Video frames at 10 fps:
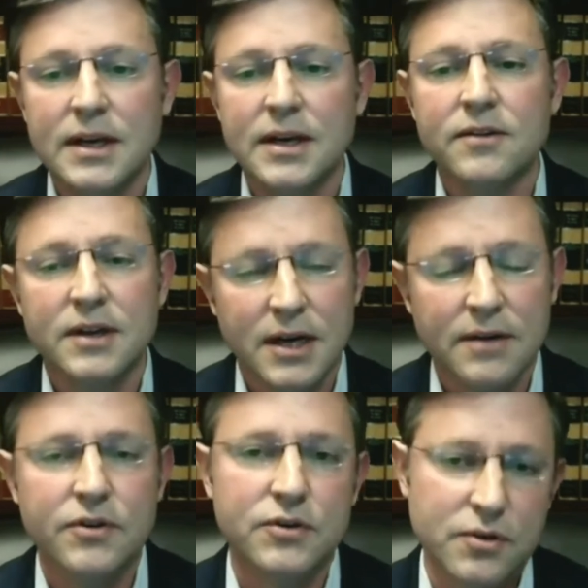in the
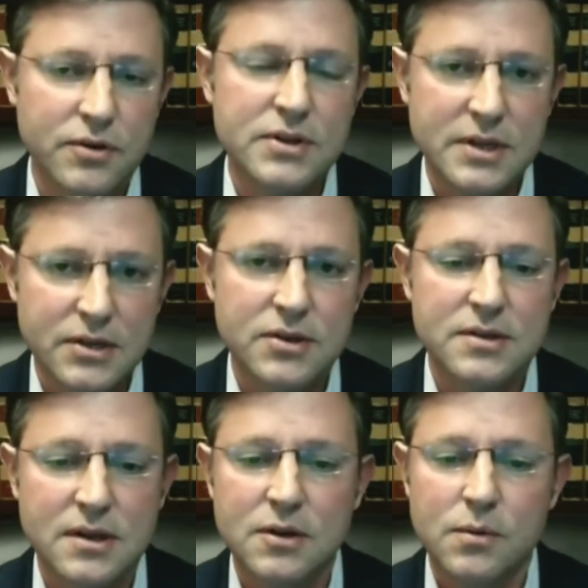covered jurisdictions,
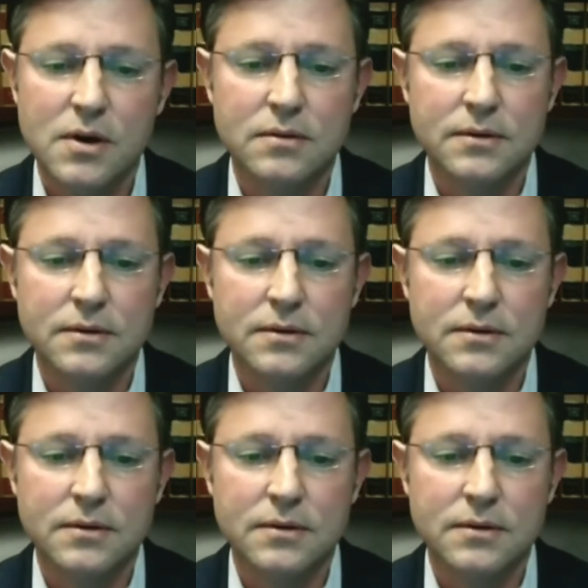unquote.